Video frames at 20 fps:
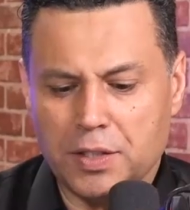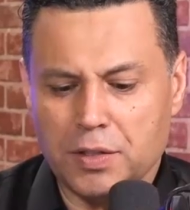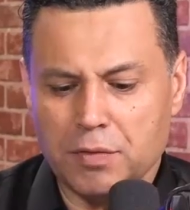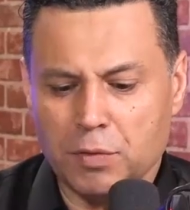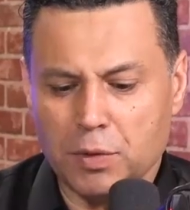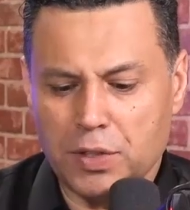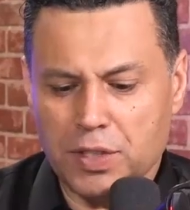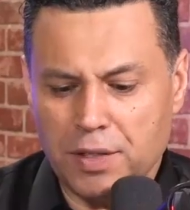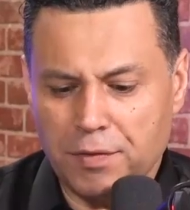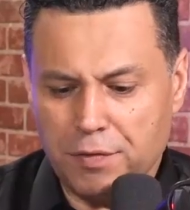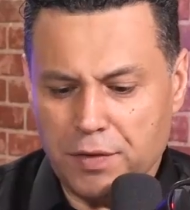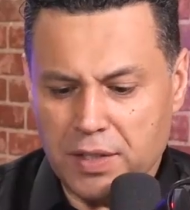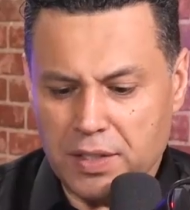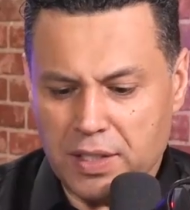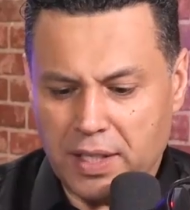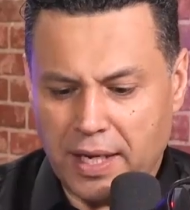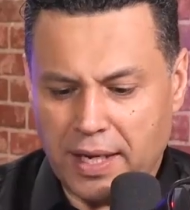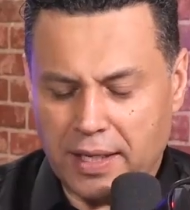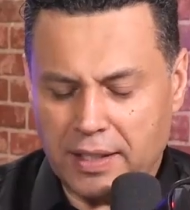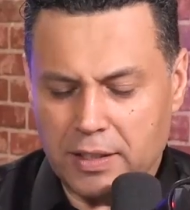a tip
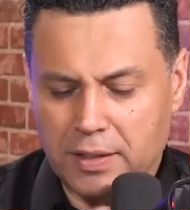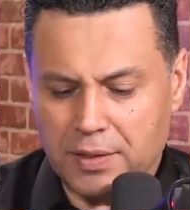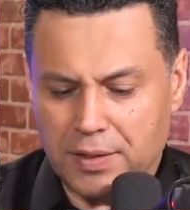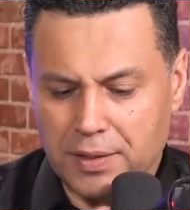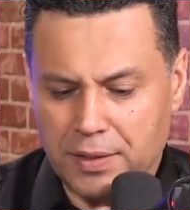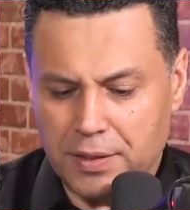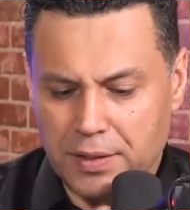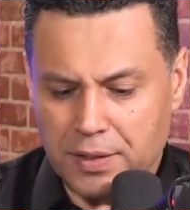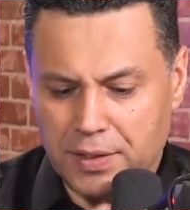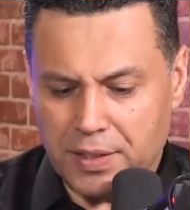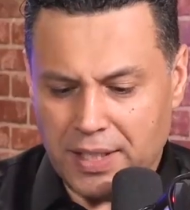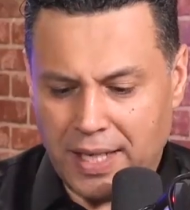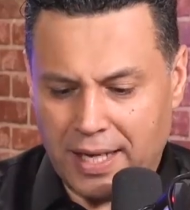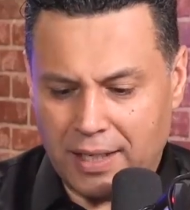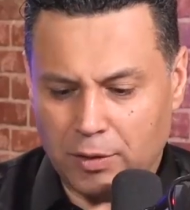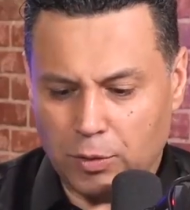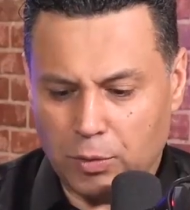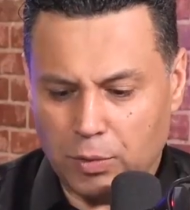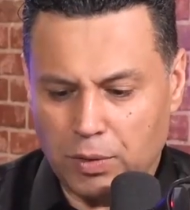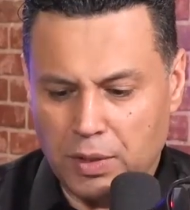to Cain.
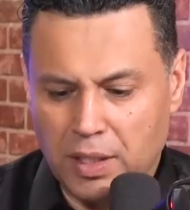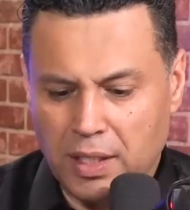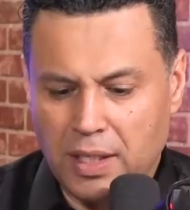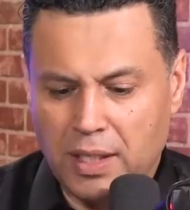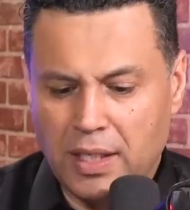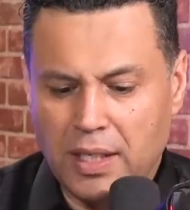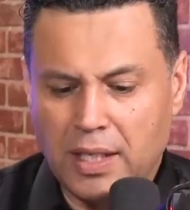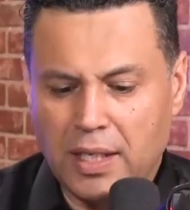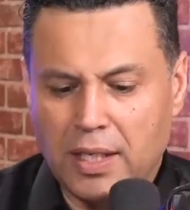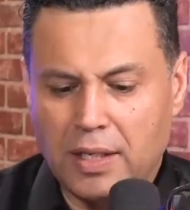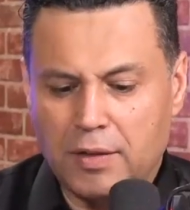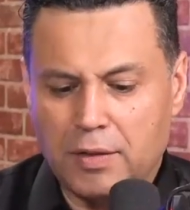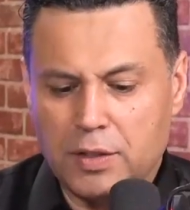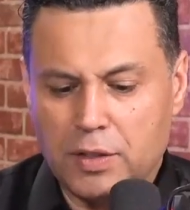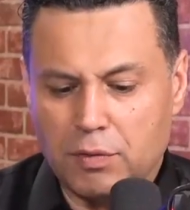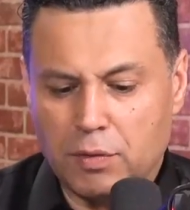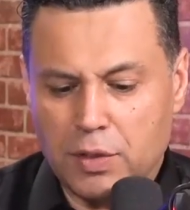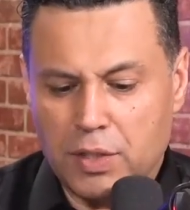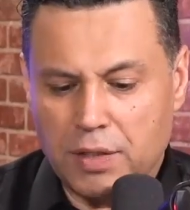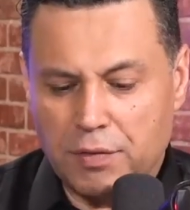
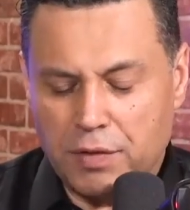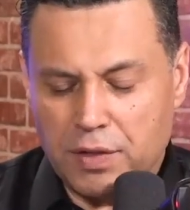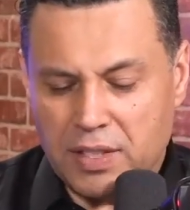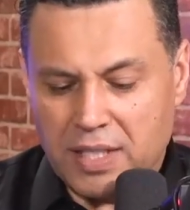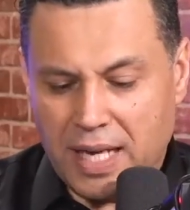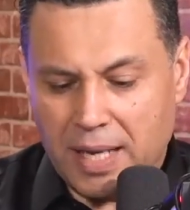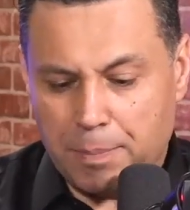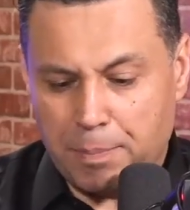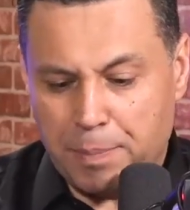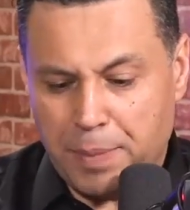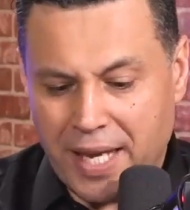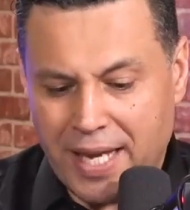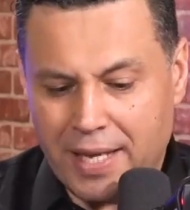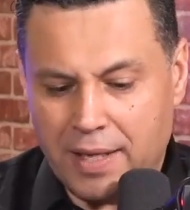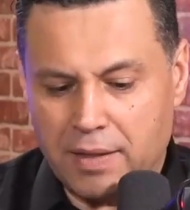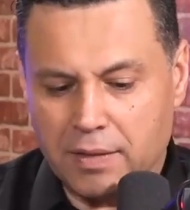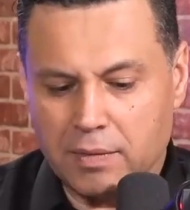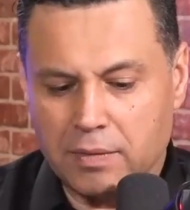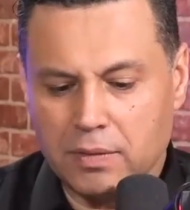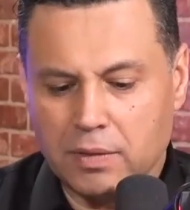If you do
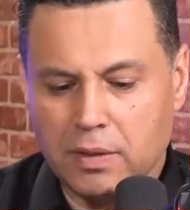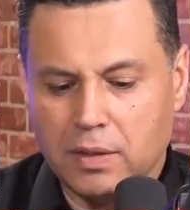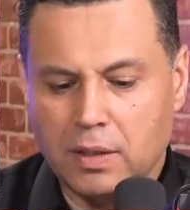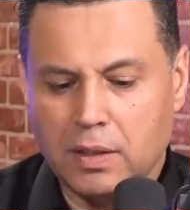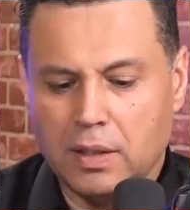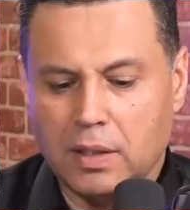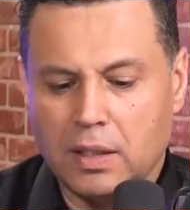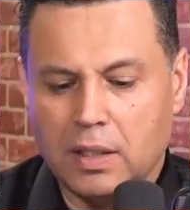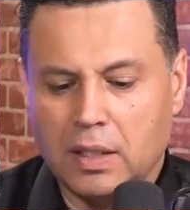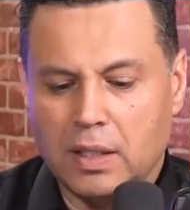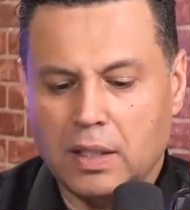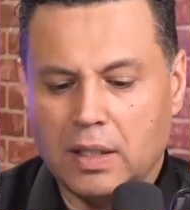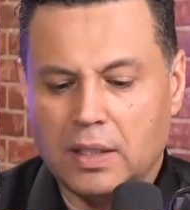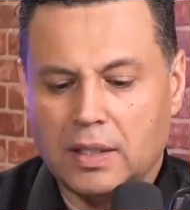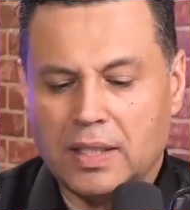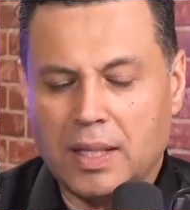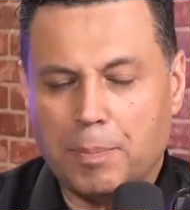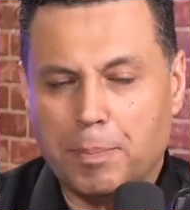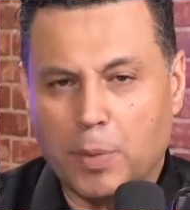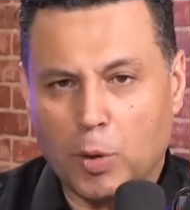well,
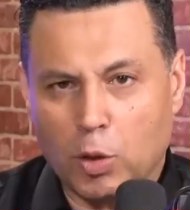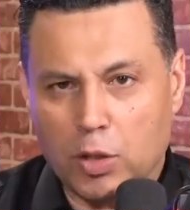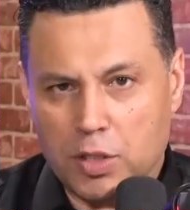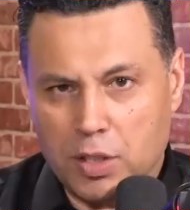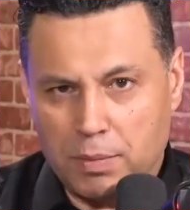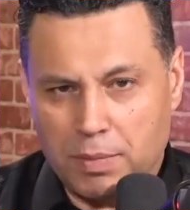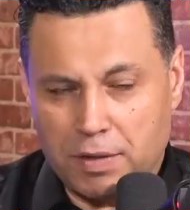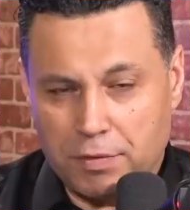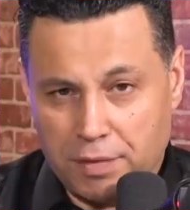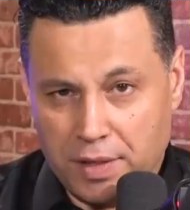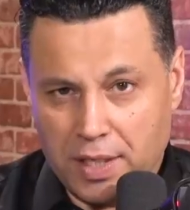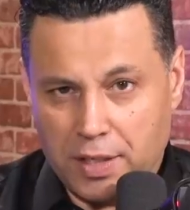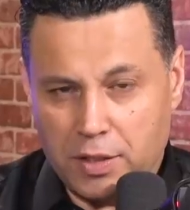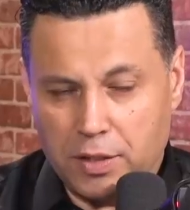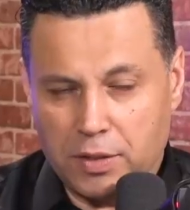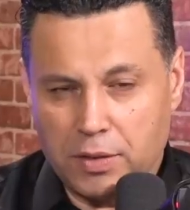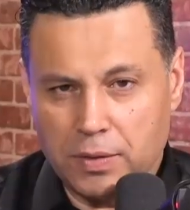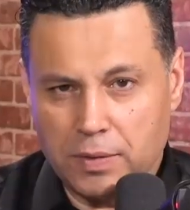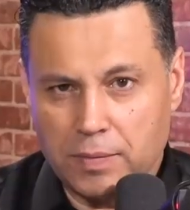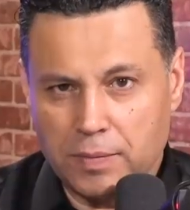next
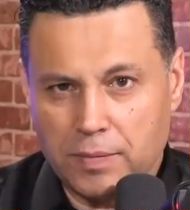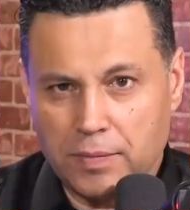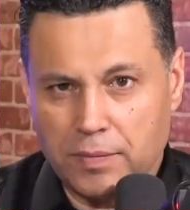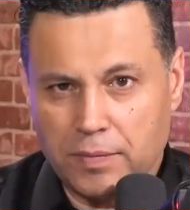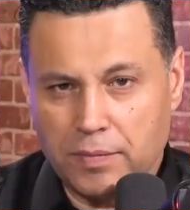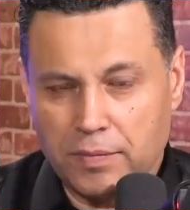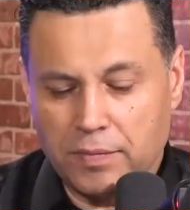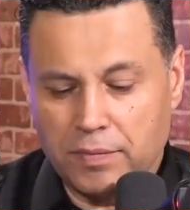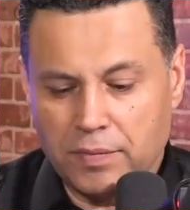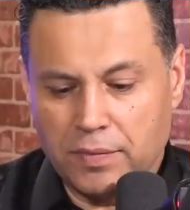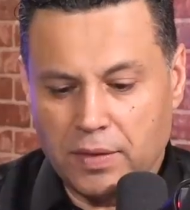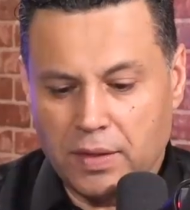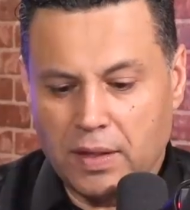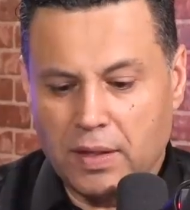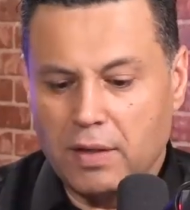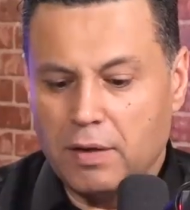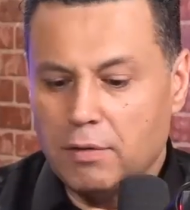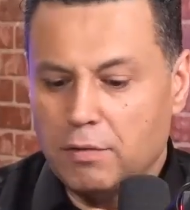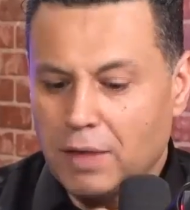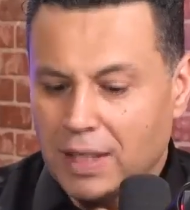time,
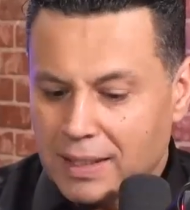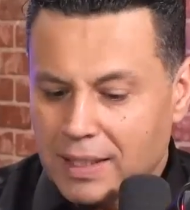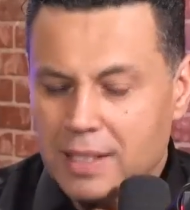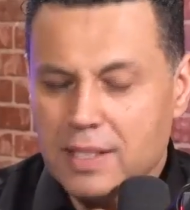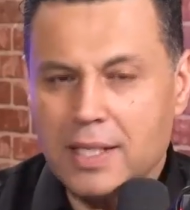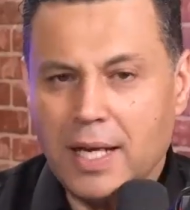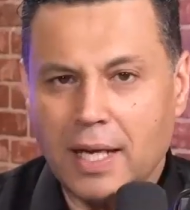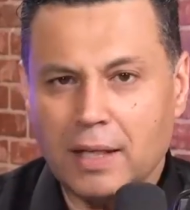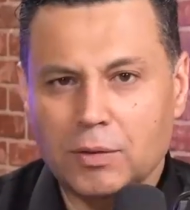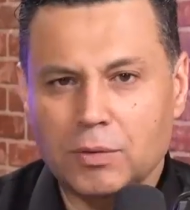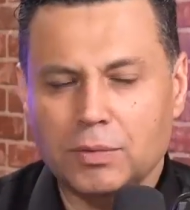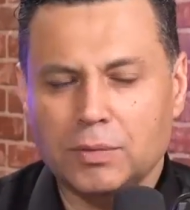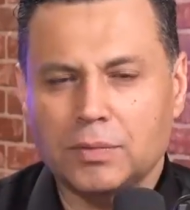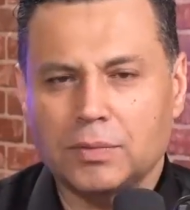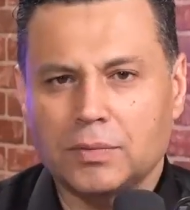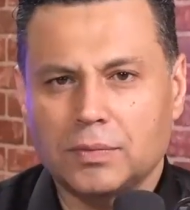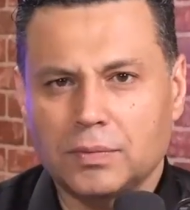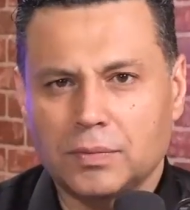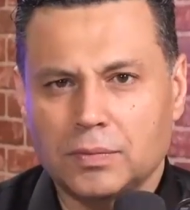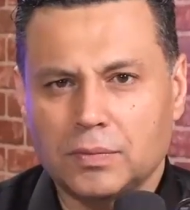you will go
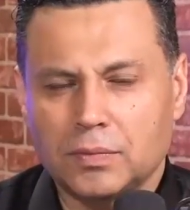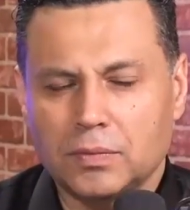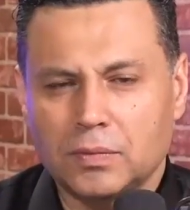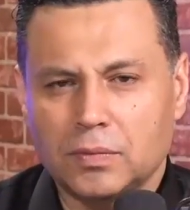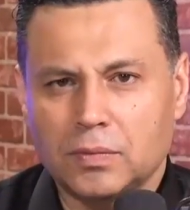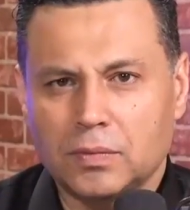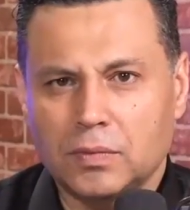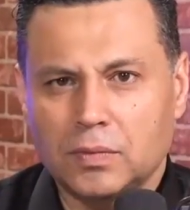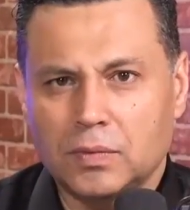right.